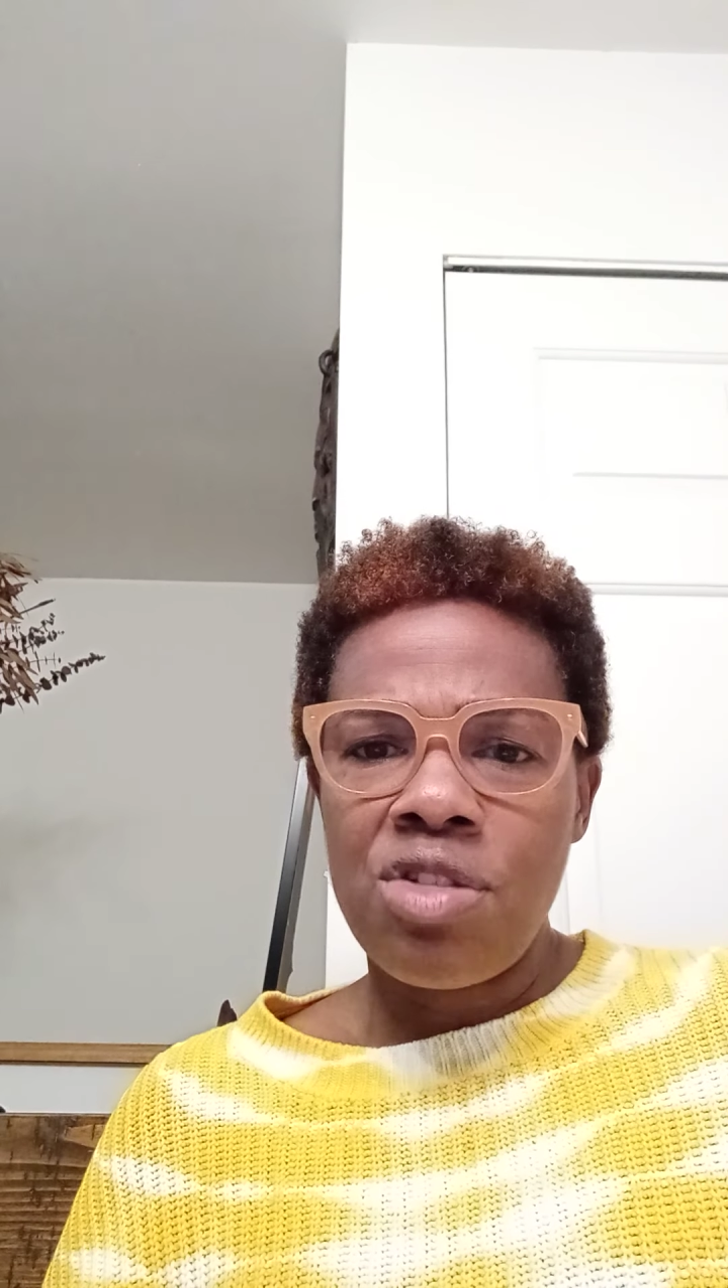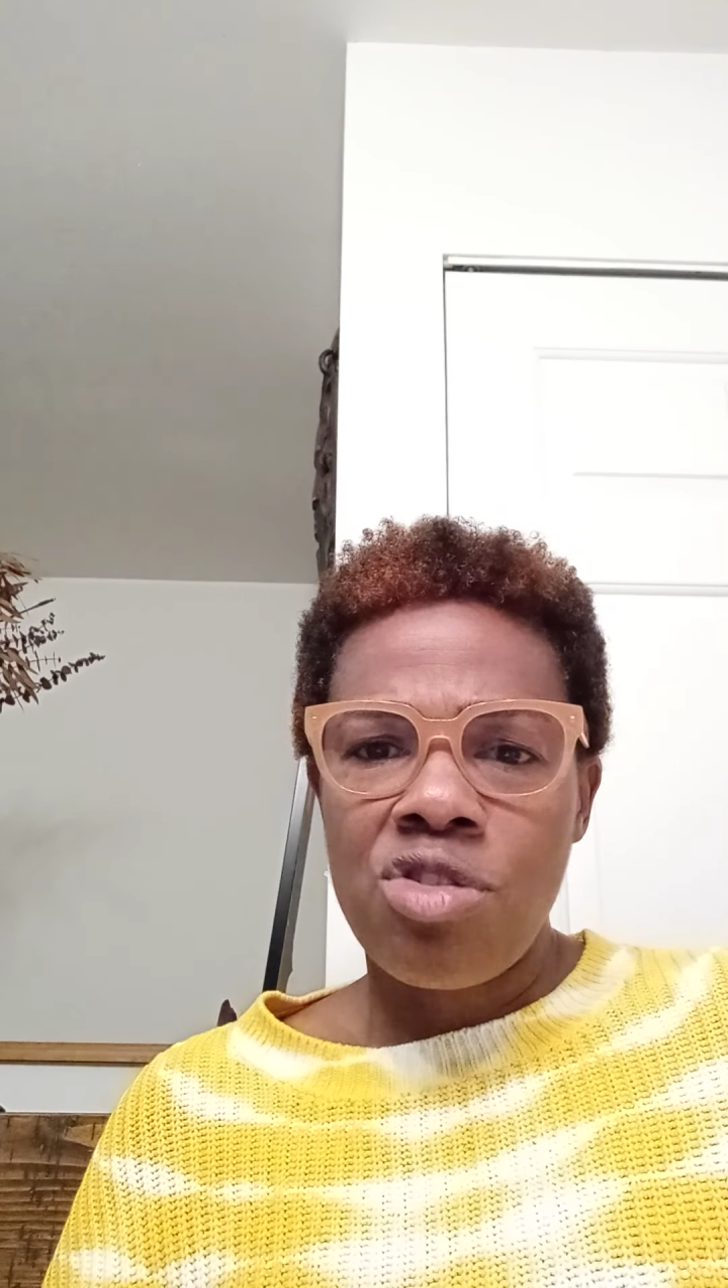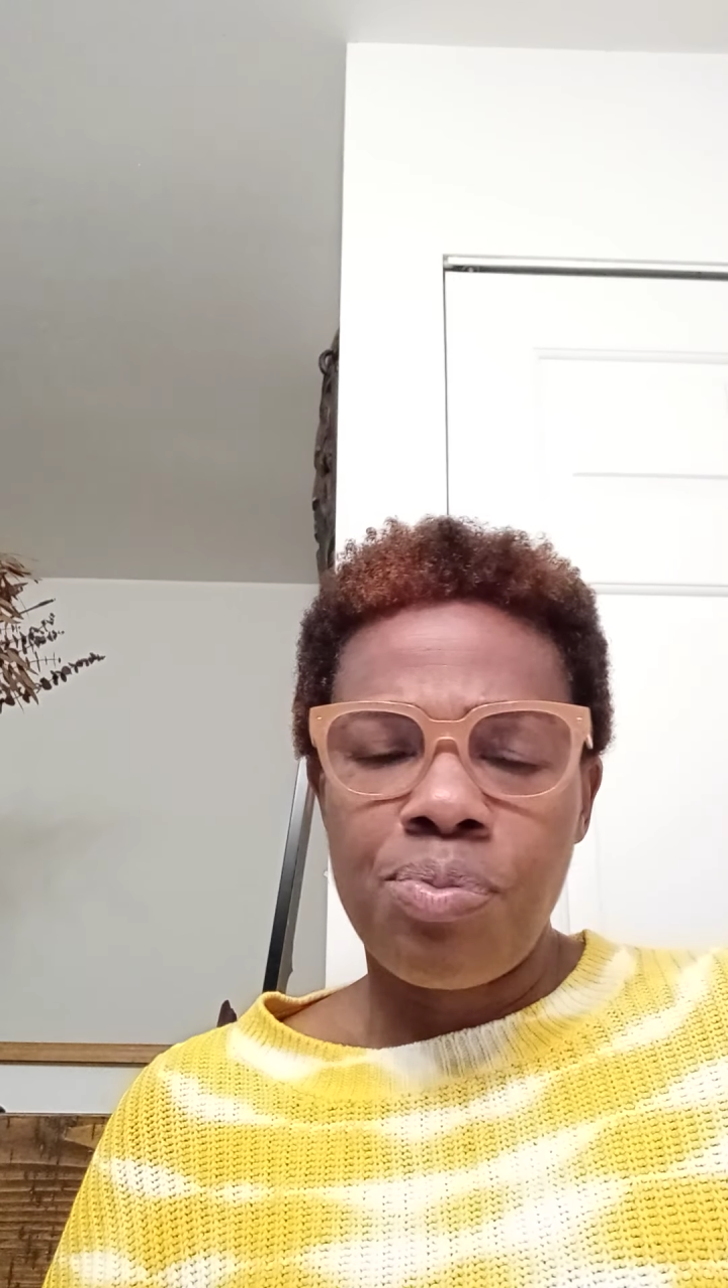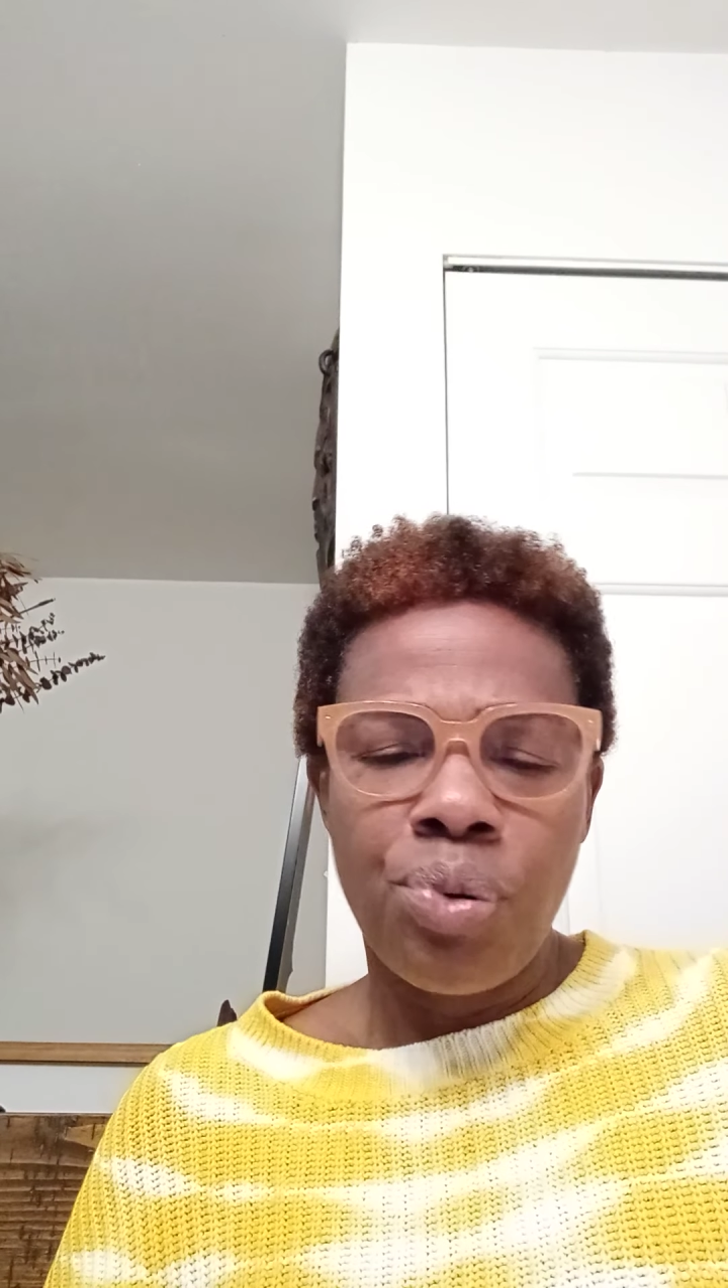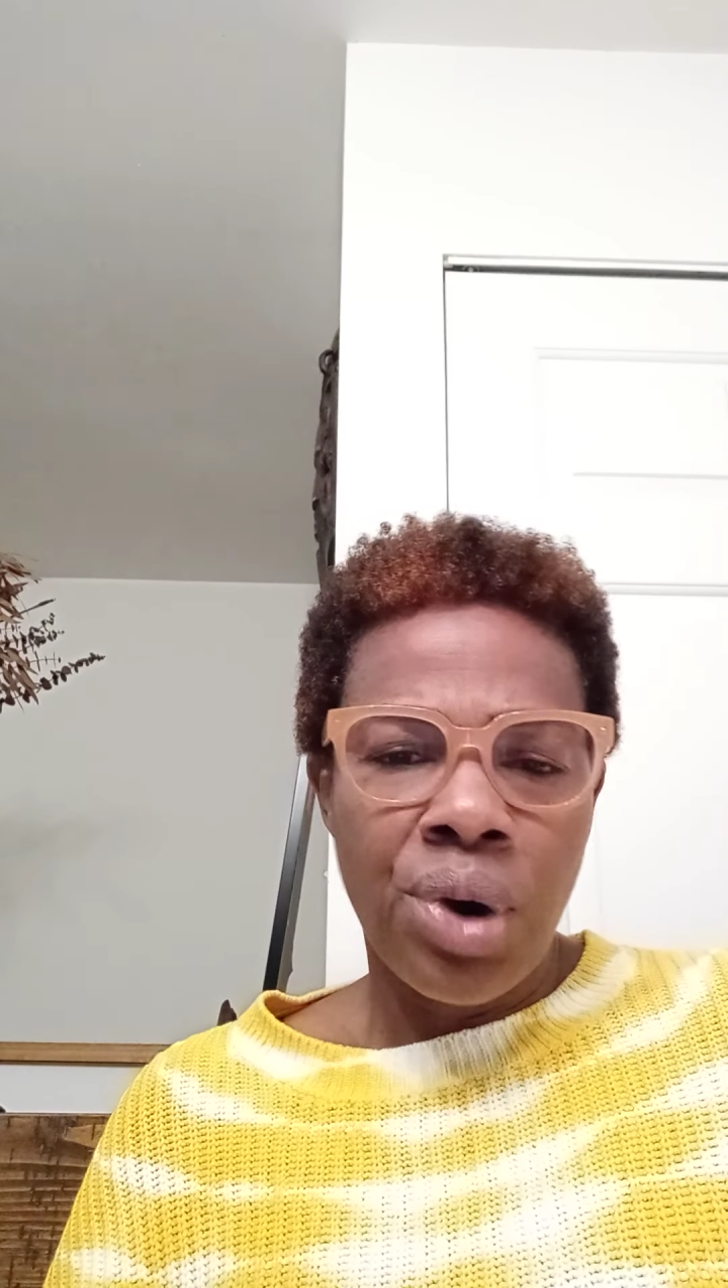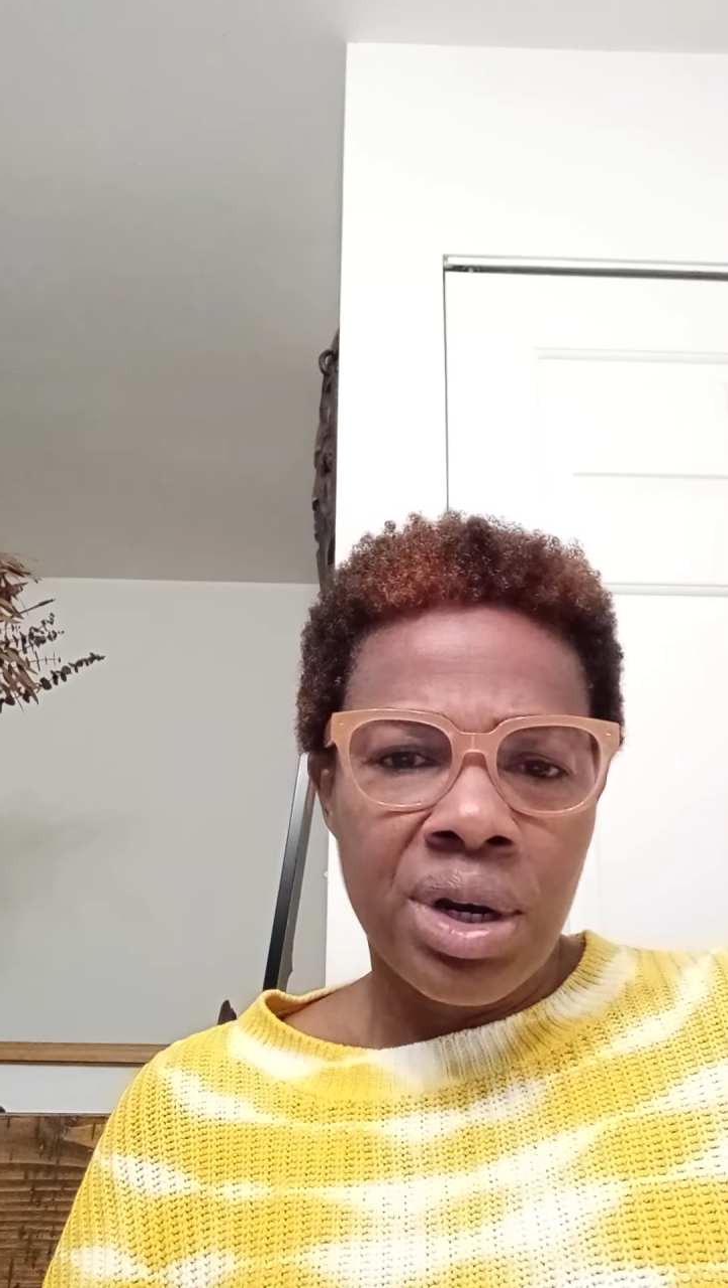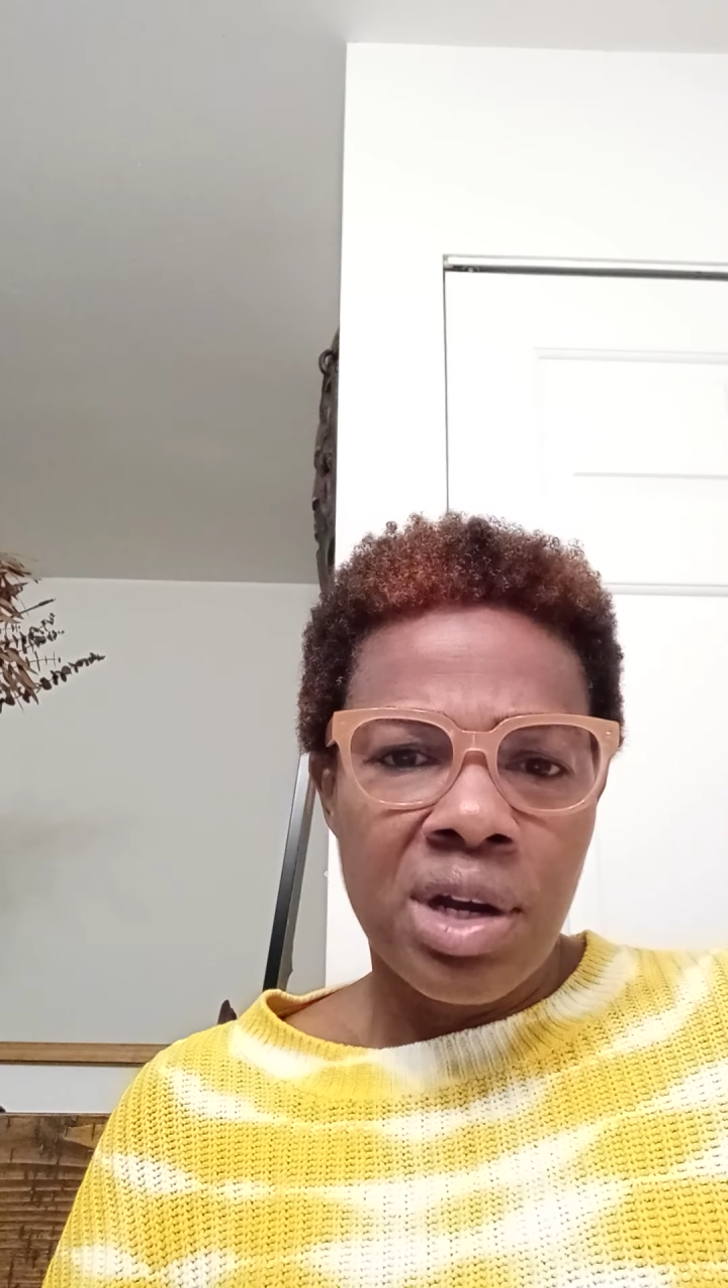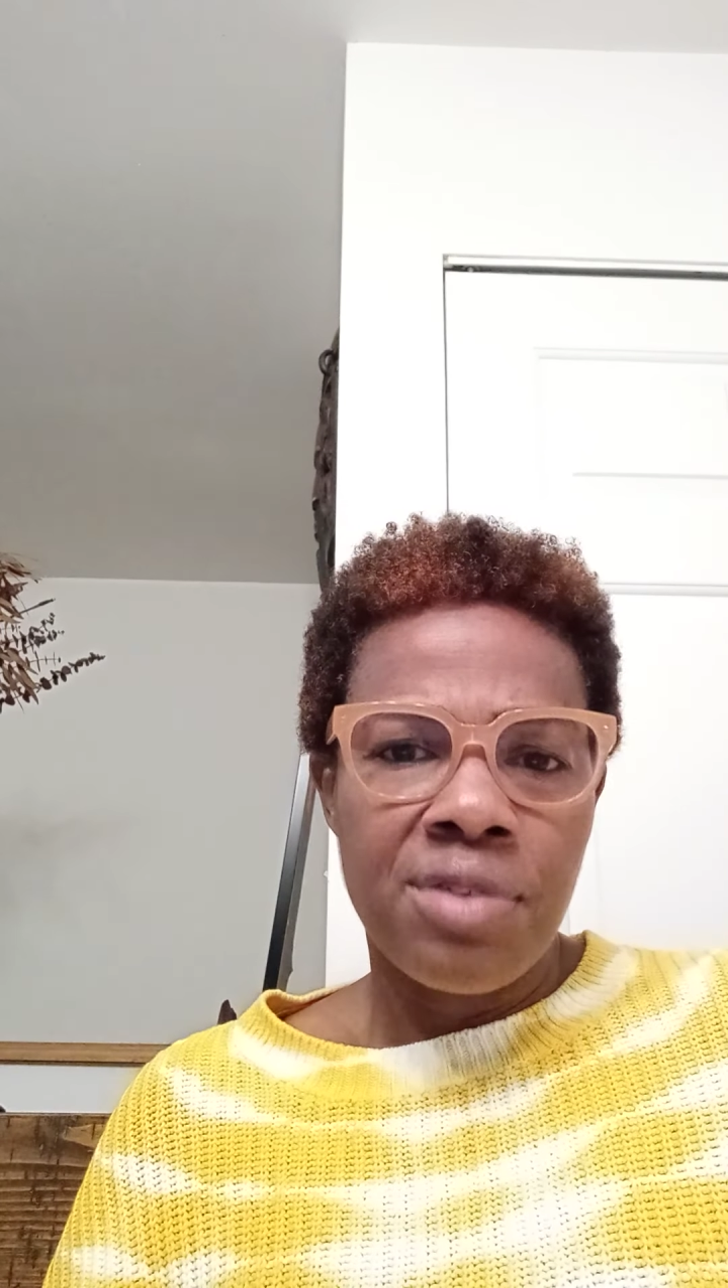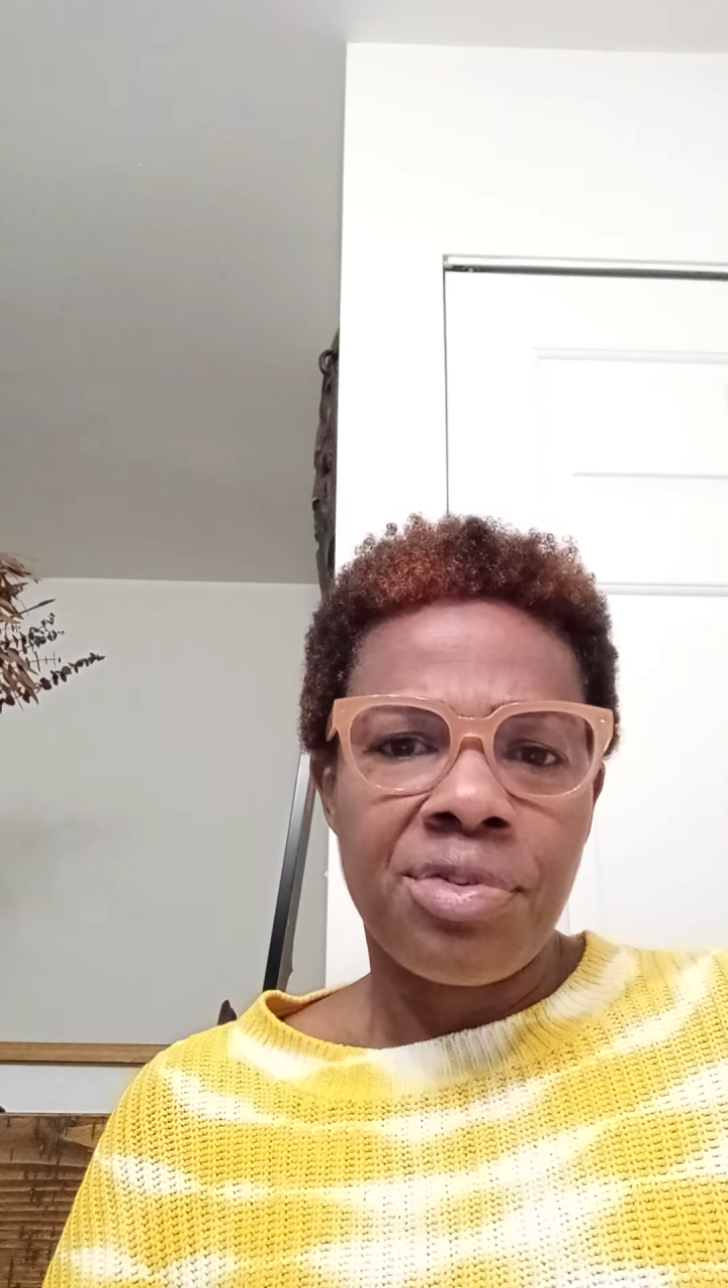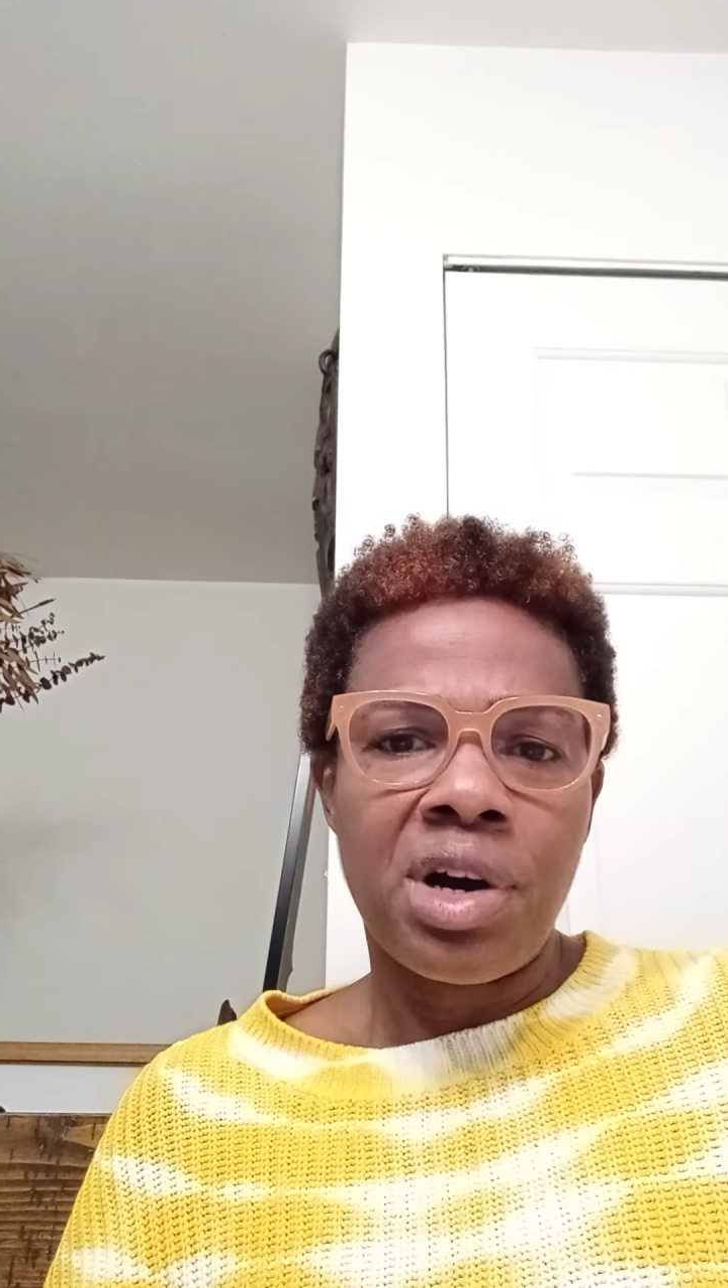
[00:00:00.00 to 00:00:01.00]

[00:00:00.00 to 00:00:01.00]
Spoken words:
supportive